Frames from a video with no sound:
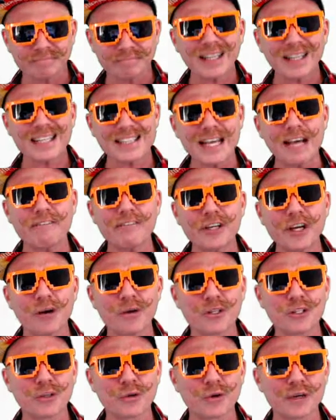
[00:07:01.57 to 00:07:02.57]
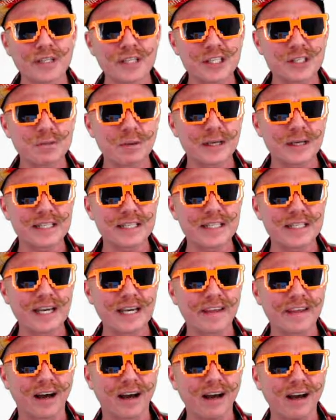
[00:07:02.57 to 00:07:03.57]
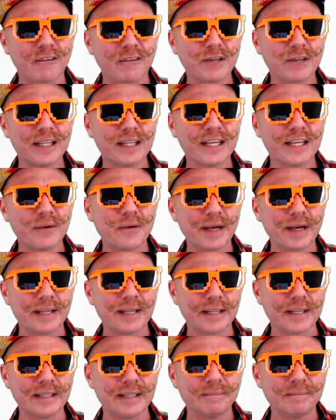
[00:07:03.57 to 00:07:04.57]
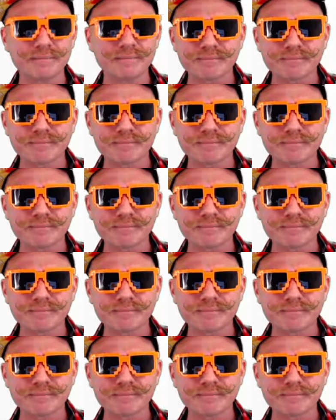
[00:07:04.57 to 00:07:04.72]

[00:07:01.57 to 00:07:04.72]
Let's have a go at drawing this one together really quickly.